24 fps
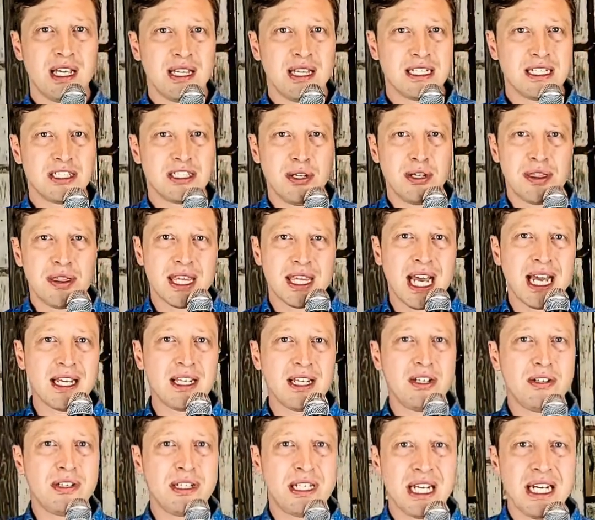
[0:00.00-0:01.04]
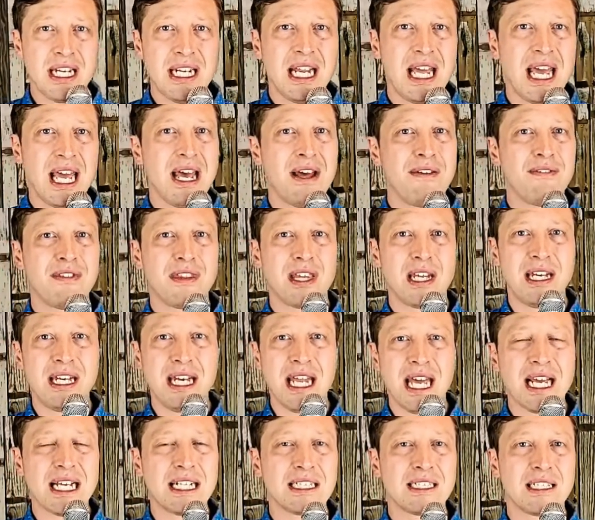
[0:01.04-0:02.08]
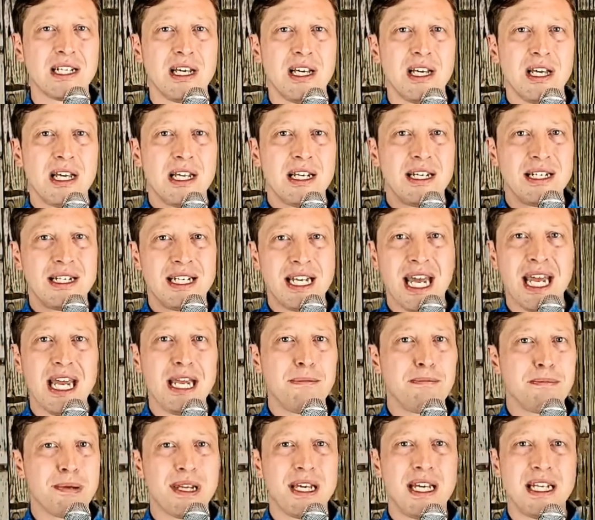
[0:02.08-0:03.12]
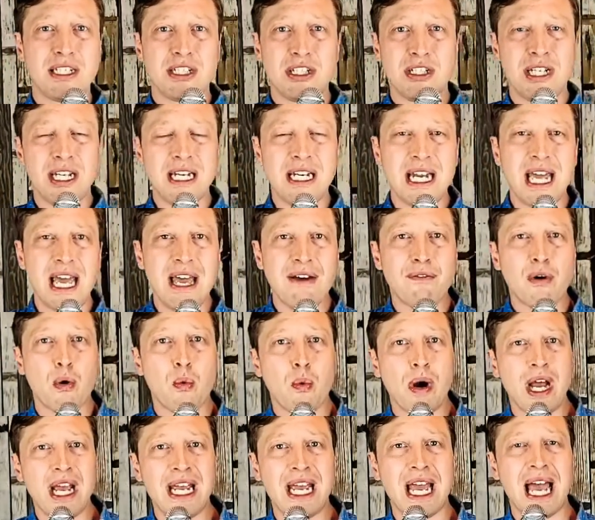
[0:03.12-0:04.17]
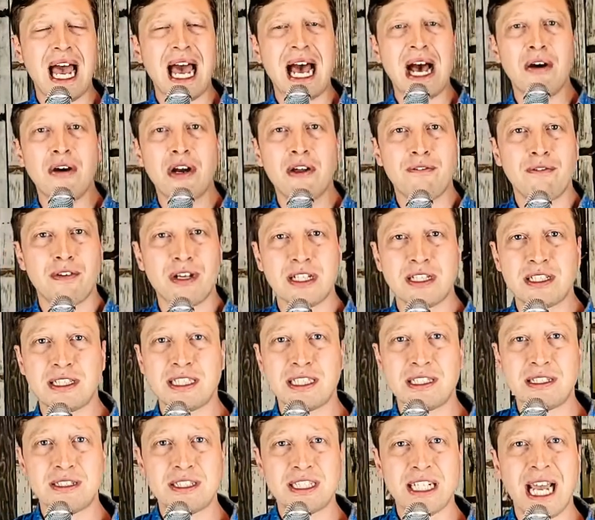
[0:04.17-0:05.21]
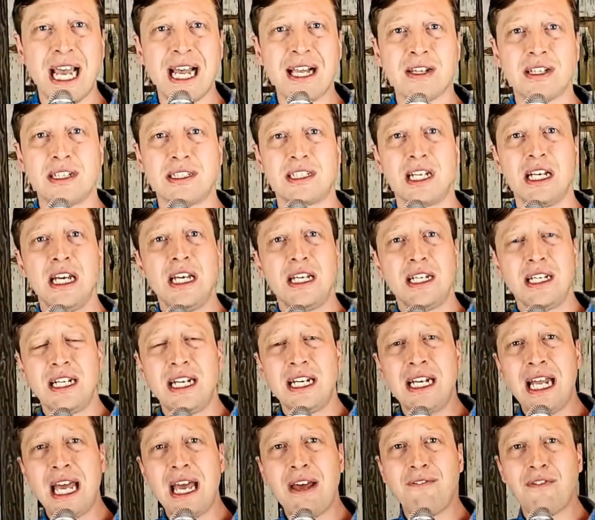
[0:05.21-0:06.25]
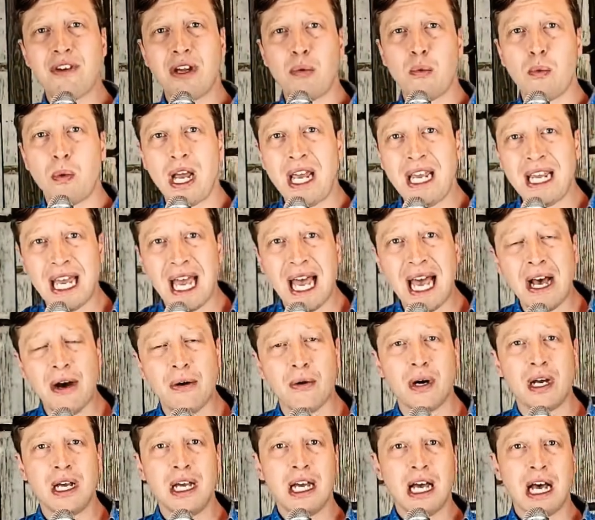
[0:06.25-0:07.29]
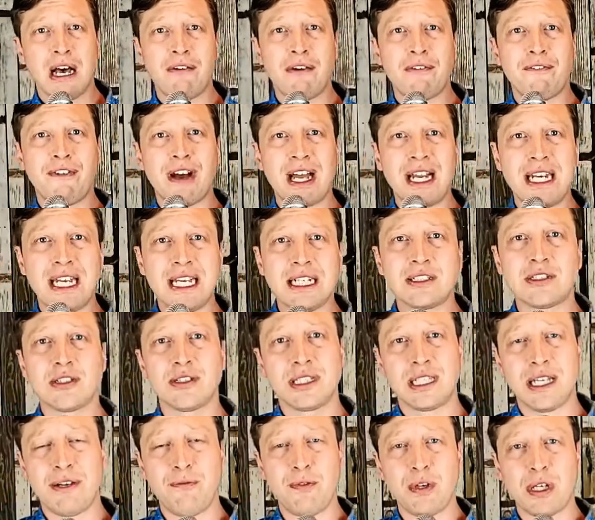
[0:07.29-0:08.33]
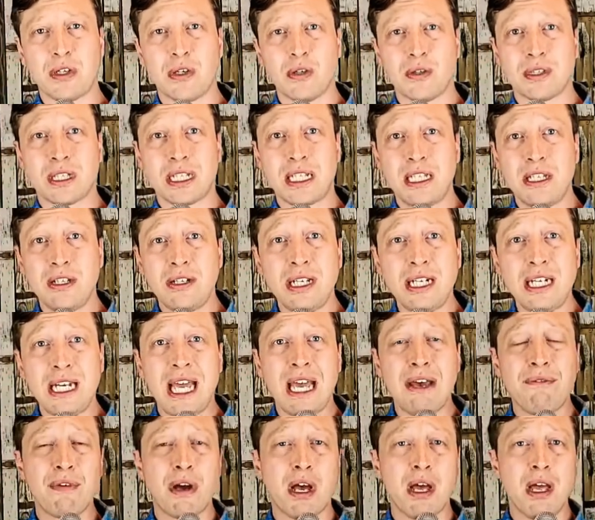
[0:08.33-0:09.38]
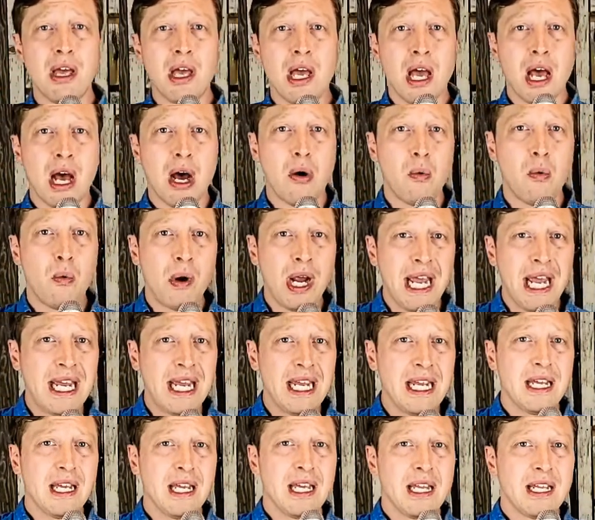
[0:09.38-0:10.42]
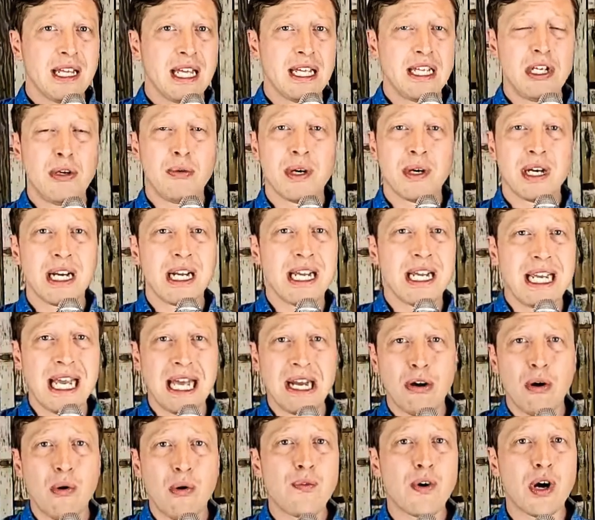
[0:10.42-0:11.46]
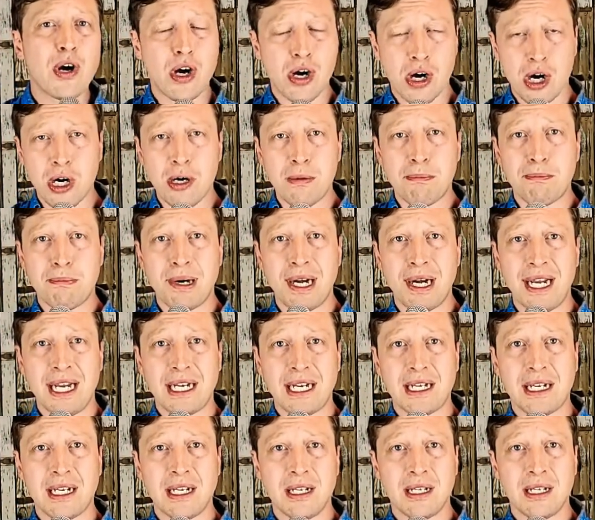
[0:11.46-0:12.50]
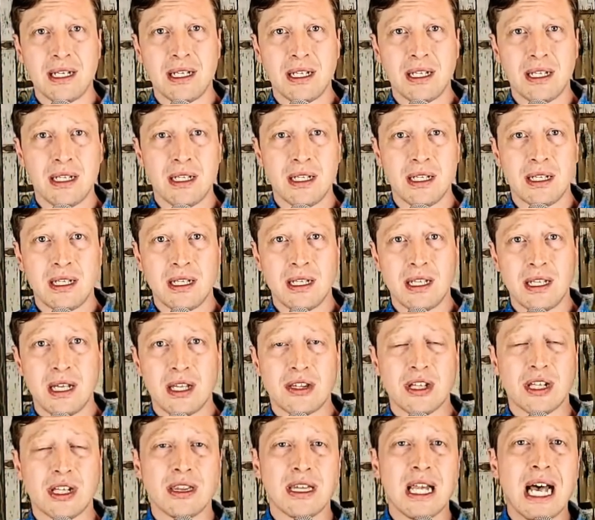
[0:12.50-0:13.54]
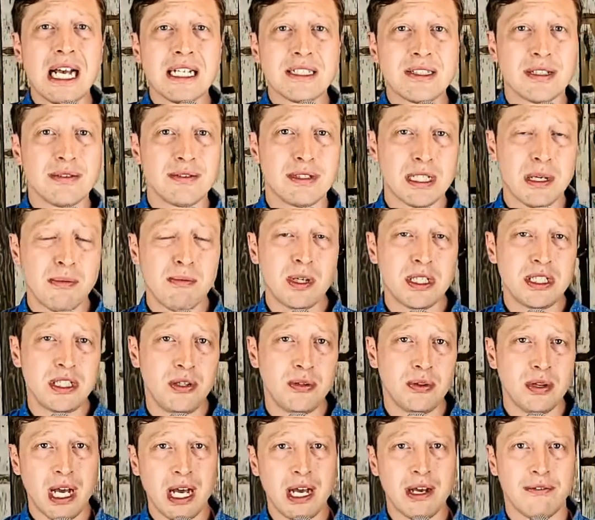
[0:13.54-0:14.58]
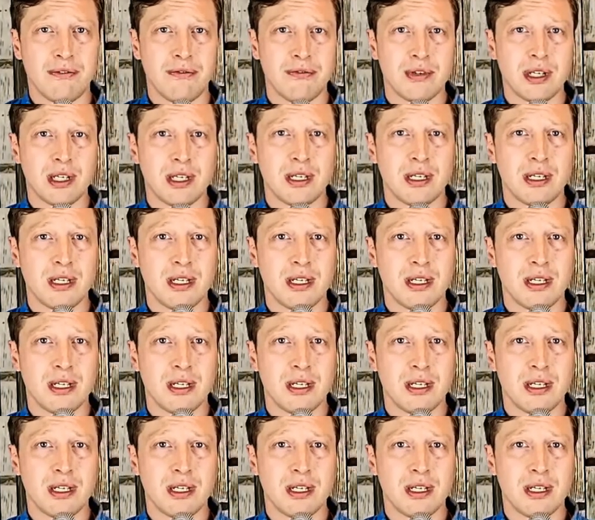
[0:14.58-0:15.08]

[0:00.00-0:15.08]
That you thought you didn't have the next day planned. You didn't have a way out of this challenge. You didn't have a way out of a financial difficulty. You didn't have a way that you were going to get over a heartbreak, the loss of someone you loved.